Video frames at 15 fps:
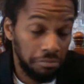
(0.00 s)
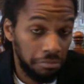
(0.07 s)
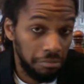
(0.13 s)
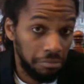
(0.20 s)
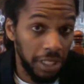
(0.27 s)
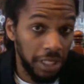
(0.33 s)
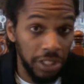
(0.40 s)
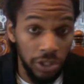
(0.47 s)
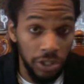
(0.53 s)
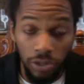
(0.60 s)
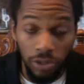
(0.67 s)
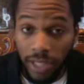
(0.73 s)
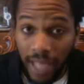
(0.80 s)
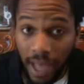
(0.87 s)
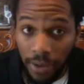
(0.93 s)
Is
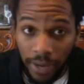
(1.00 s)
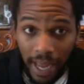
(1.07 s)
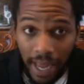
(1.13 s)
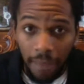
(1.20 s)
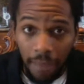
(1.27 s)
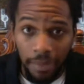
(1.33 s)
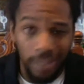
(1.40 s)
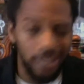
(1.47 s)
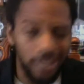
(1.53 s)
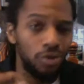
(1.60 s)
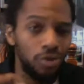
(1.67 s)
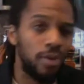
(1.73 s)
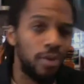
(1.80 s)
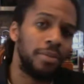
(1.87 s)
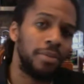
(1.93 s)
usually how it happens, and you
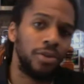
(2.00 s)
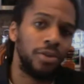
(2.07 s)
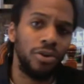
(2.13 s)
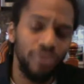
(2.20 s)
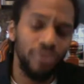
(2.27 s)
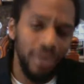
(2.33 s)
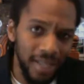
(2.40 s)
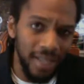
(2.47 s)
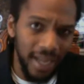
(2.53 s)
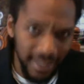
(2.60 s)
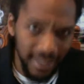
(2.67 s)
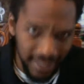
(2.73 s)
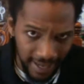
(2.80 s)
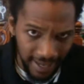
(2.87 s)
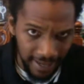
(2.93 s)
probably don't
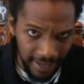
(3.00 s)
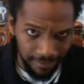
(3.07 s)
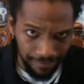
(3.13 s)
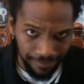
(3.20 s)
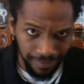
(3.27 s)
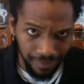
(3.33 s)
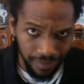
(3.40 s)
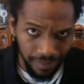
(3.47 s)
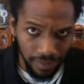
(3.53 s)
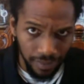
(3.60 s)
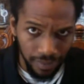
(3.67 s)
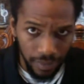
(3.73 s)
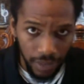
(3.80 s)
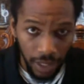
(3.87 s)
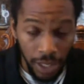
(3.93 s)
realize that.
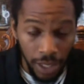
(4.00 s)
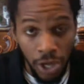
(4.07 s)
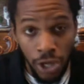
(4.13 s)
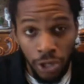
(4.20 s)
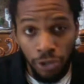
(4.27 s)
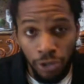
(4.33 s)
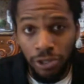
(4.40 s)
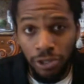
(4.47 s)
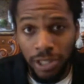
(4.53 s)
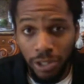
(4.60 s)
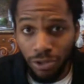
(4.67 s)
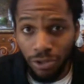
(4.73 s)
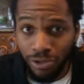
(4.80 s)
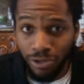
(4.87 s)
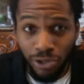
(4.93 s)
Usually
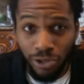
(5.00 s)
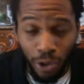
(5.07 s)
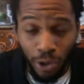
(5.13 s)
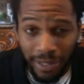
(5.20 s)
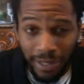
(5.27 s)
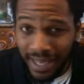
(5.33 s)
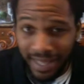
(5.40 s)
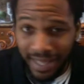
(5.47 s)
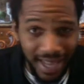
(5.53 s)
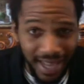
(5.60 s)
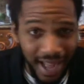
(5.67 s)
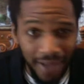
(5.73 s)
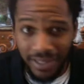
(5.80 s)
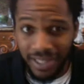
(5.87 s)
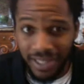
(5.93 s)
through storytelling
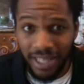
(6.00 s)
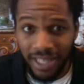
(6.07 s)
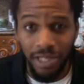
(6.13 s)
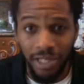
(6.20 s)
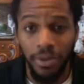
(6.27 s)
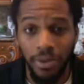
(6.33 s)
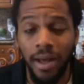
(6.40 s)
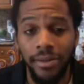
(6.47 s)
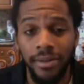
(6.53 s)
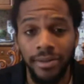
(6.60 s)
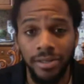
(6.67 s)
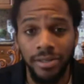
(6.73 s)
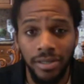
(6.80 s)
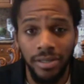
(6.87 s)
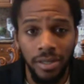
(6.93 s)
conversation with
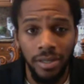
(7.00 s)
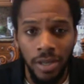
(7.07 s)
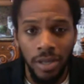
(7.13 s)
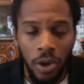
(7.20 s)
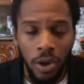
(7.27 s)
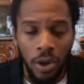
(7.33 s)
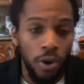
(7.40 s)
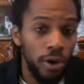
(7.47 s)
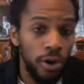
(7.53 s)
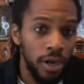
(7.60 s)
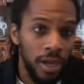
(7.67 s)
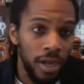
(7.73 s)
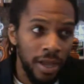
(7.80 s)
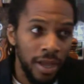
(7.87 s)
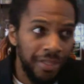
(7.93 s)
others or
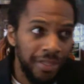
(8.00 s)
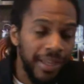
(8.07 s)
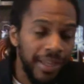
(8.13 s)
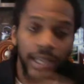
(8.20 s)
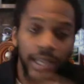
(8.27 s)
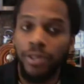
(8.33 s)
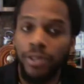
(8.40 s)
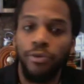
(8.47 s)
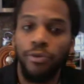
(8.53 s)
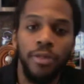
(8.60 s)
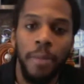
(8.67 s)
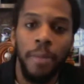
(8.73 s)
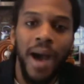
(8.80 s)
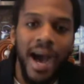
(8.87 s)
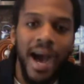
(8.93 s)
thinking through the
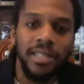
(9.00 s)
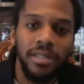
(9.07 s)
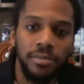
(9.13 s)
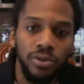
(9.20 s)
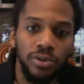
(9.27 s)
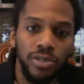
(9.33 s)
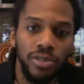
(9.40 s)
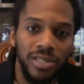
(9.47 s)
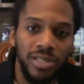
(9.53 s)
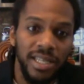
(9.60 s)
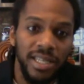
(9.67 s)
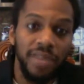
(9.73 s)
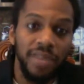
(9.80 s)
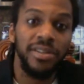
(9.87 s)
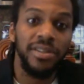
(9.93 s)
possible
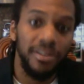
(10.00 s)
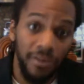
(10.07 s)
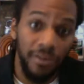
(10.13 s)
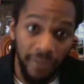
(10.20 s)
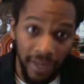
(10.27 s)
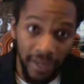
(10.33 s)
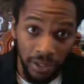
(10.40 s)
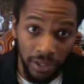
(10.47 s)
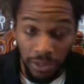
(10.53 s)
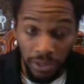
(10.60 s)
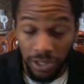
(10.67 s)
series of events which